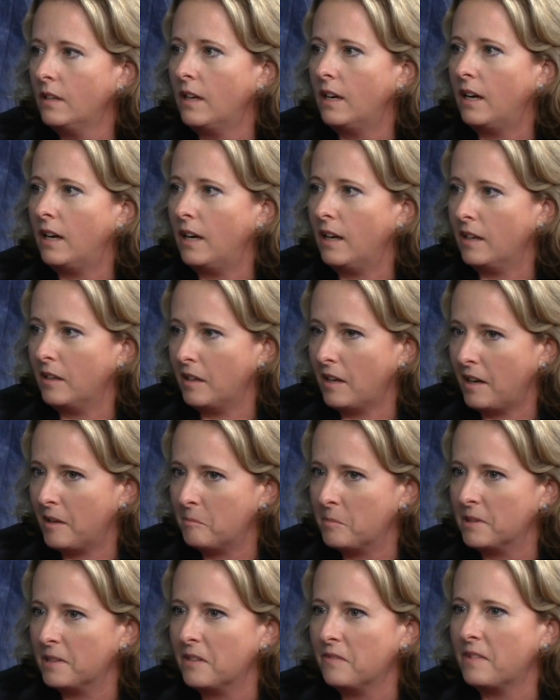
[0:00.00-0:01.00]
I, I
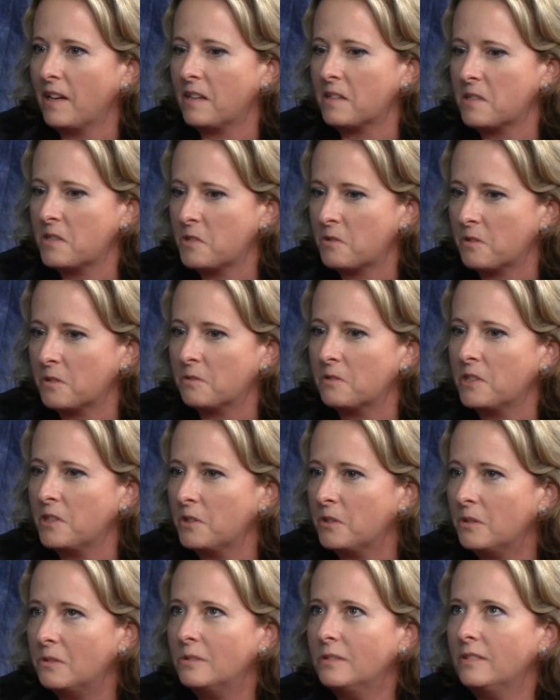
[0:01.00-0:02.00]
believe that's yeah. true
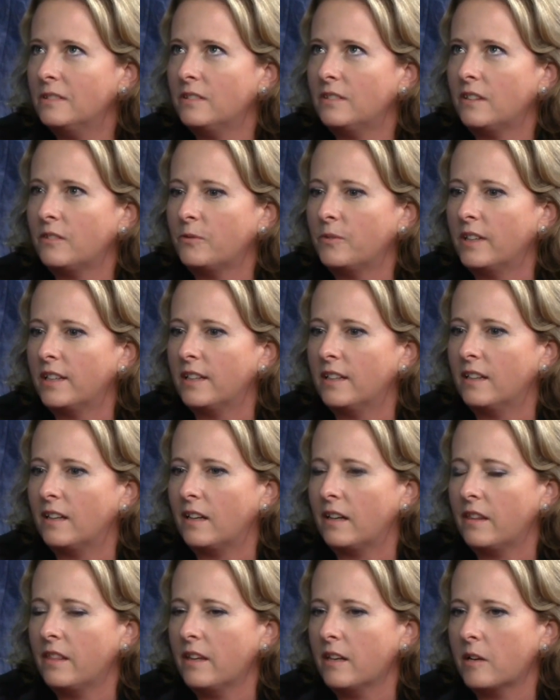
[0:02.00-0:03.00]
too. When
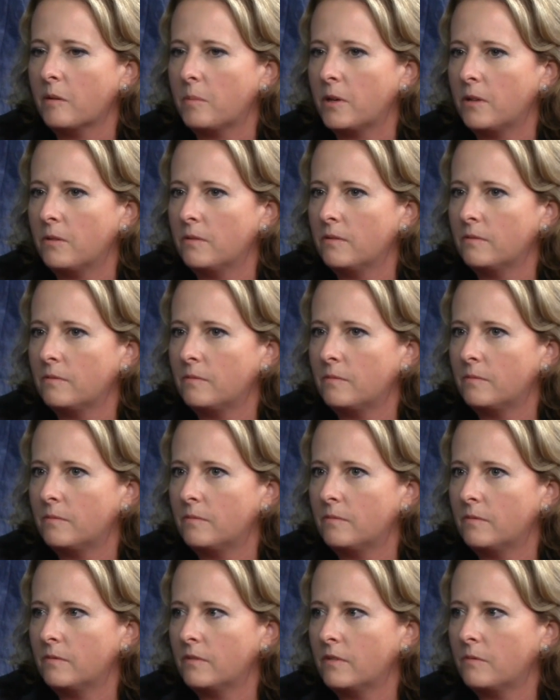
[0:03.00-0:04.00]
I think about
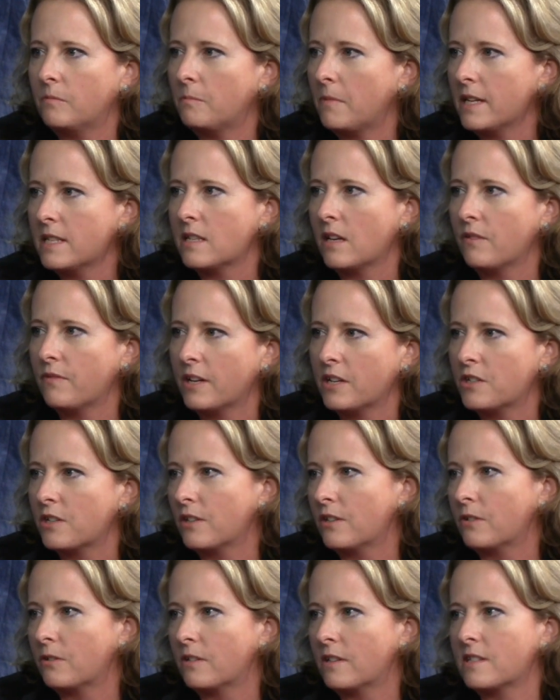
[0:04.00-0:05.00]
my
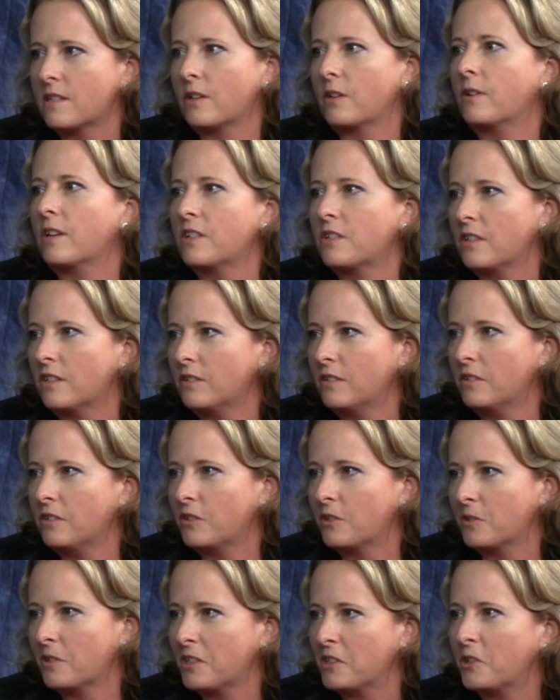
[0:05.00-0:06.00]
salvation, or as a Christian,
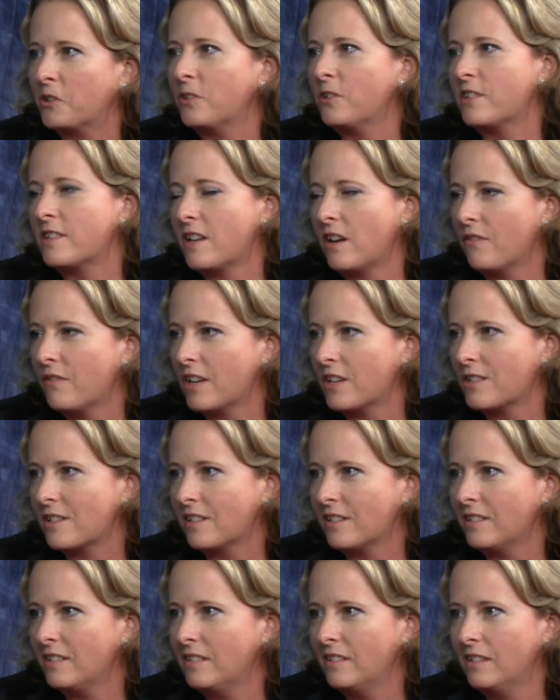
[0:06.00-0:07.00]
your eternal
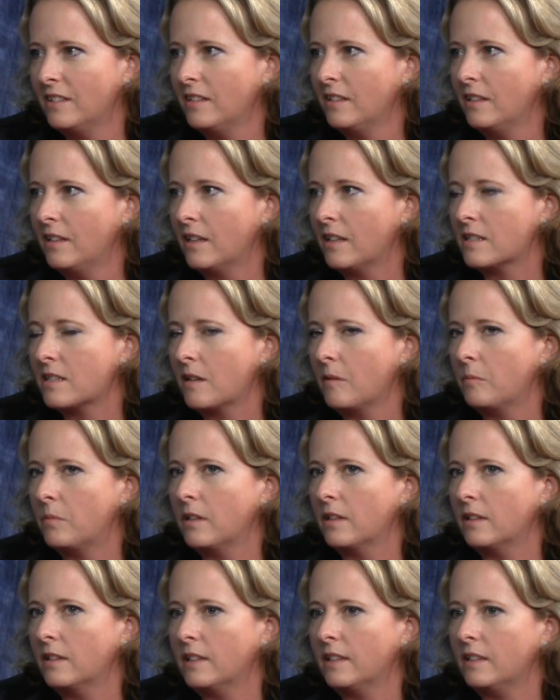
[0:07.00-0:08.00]
salvation, it's
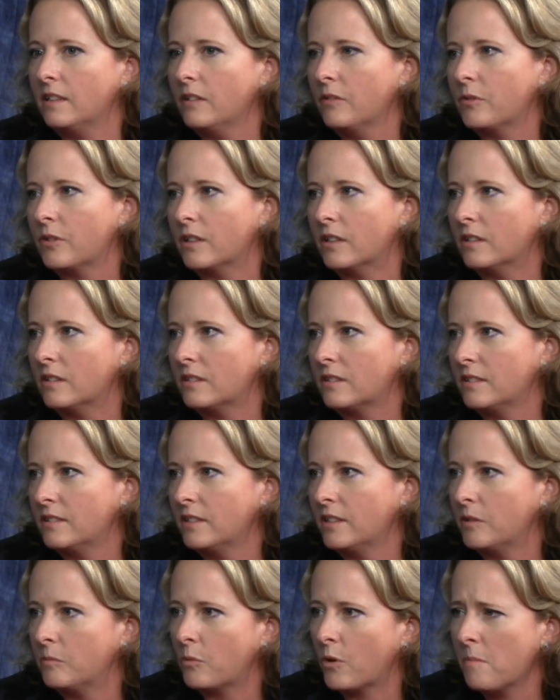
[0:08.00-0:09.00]
completely different
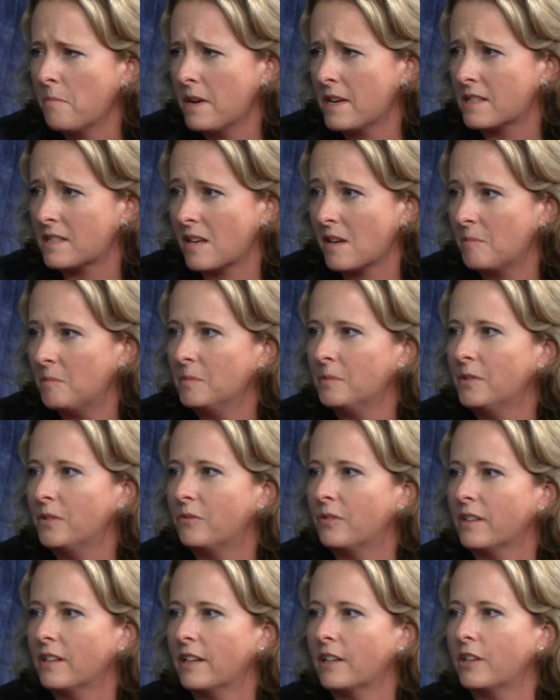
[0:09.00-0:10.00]
in Mormonism. You
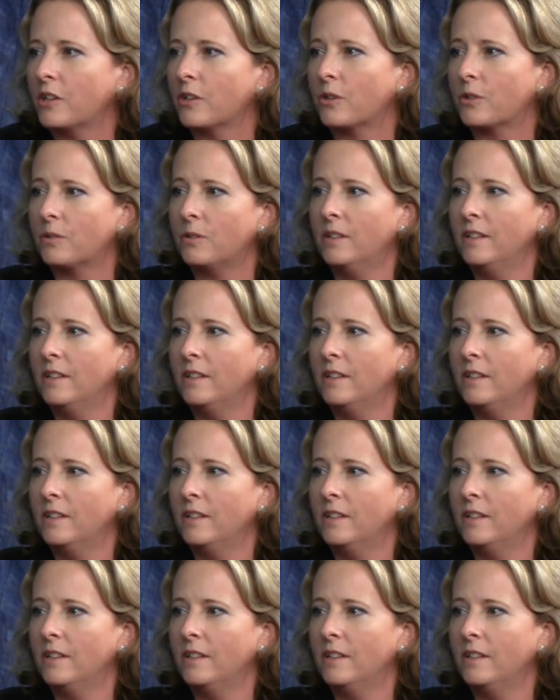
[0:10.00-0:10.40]
feel like you're